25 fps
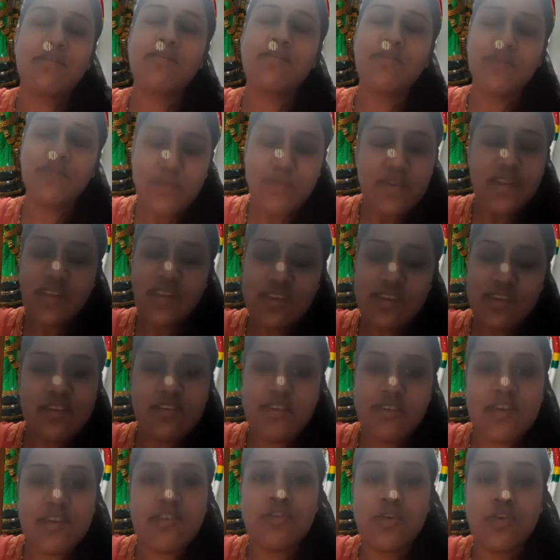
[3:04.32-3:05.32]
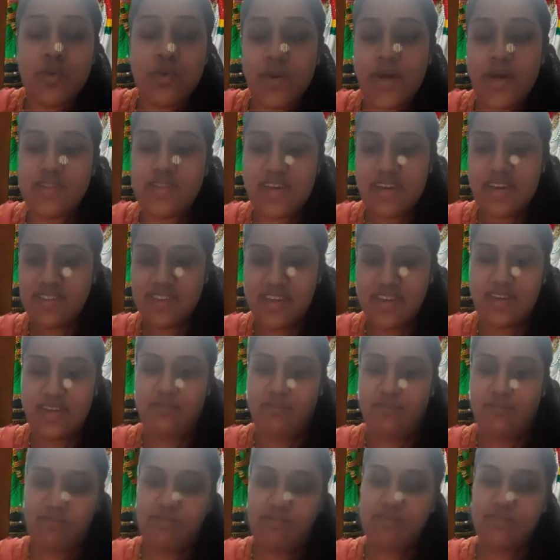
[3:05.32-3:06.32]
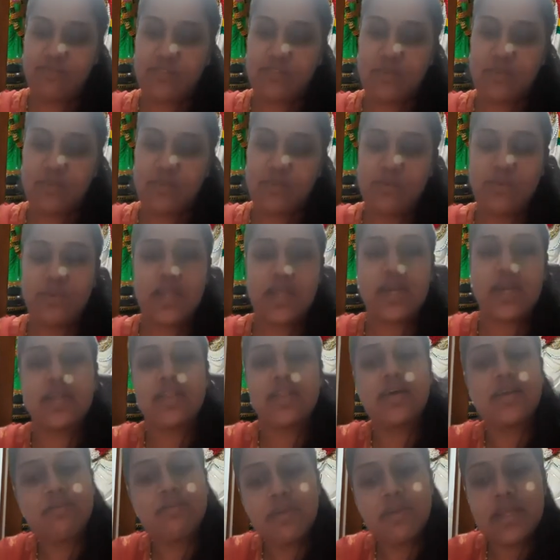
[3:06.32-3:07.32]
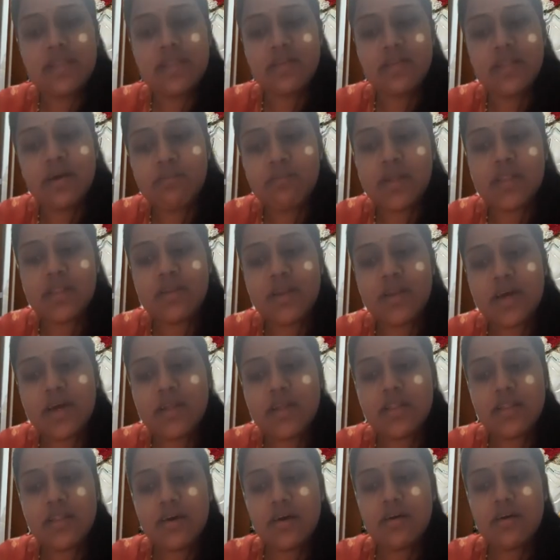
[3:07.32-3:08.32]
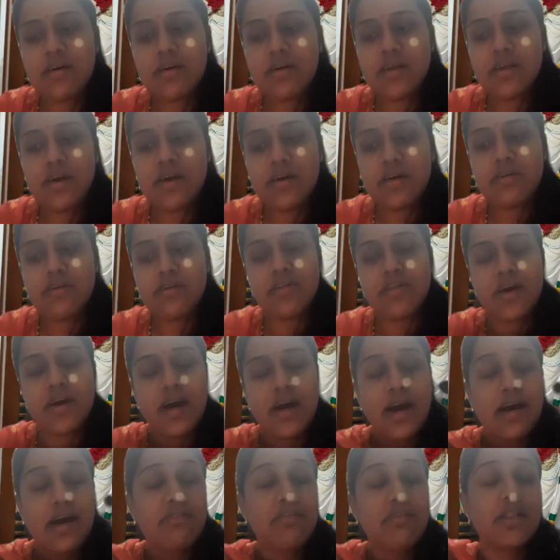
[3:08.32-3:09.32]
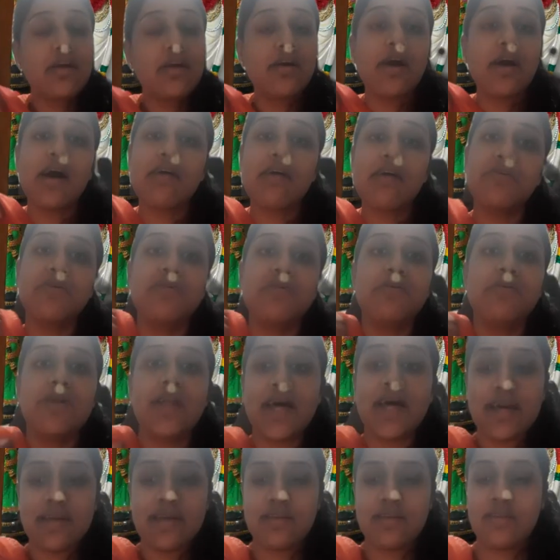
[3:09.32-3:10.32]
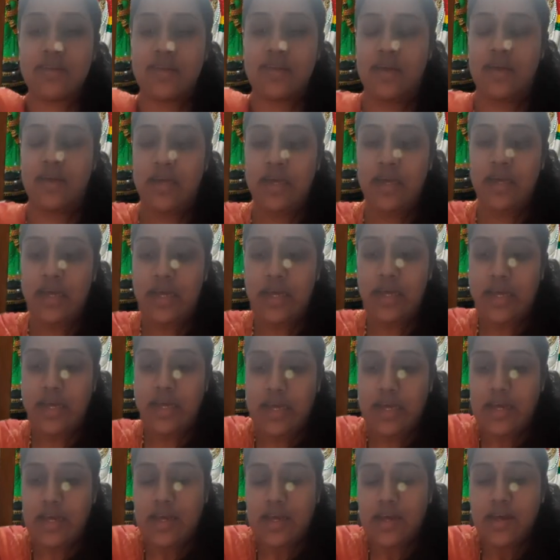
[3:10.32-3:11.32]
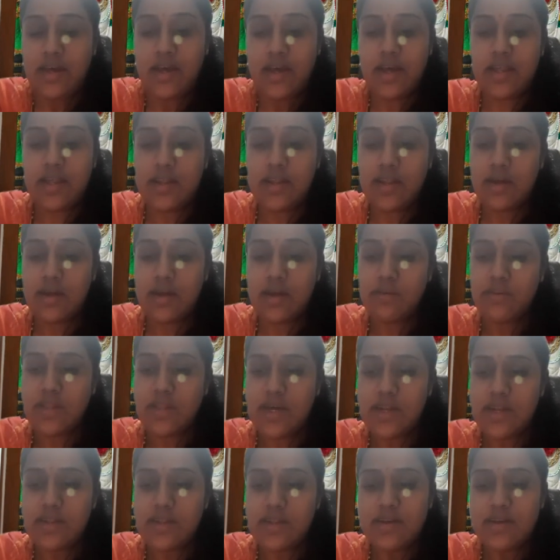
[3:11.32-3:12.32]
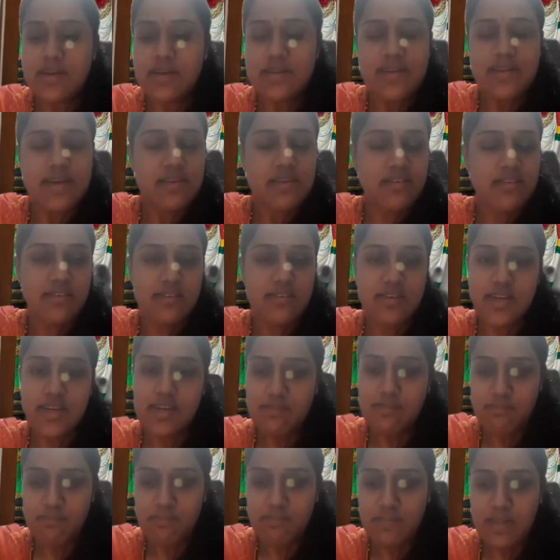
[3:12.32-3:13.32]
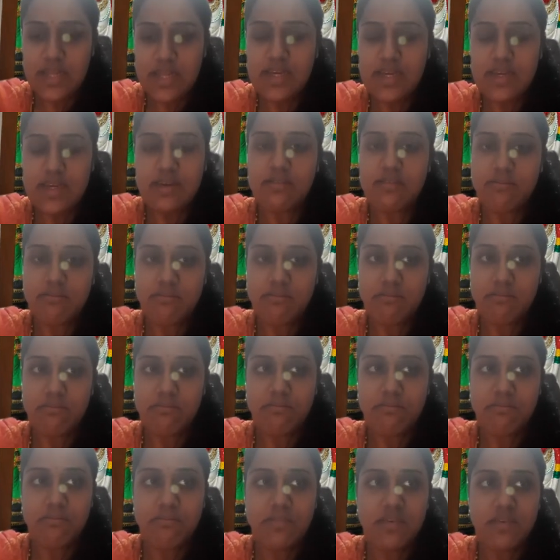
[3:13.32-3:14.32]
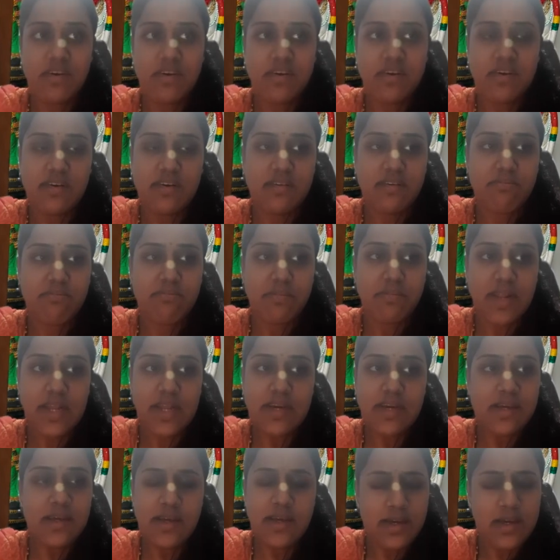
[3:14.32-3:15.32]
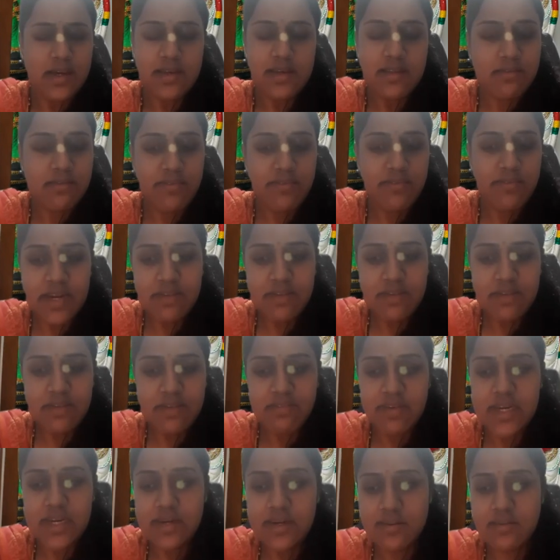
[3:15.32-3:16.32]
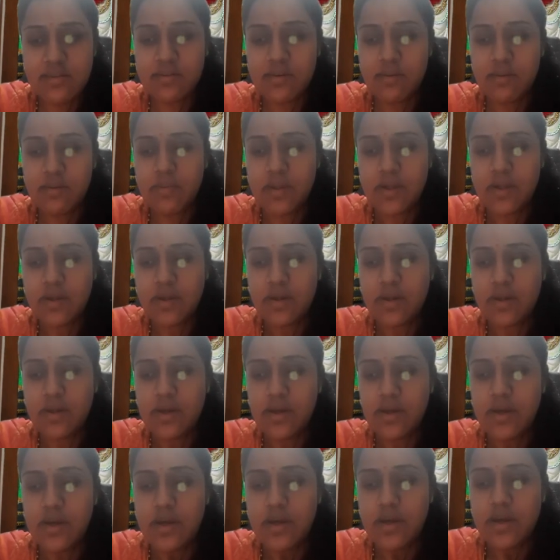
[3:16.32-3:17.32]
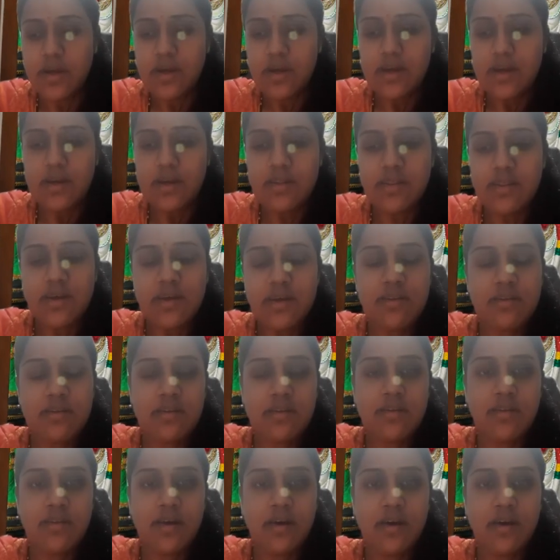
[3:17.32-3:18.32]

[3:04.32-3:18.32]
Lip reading: No, just do as I say. So Narada repeats the mantra in the ear of the calf, and the calf also dies. And now Narada is extremely like he's very very disturbed. He says,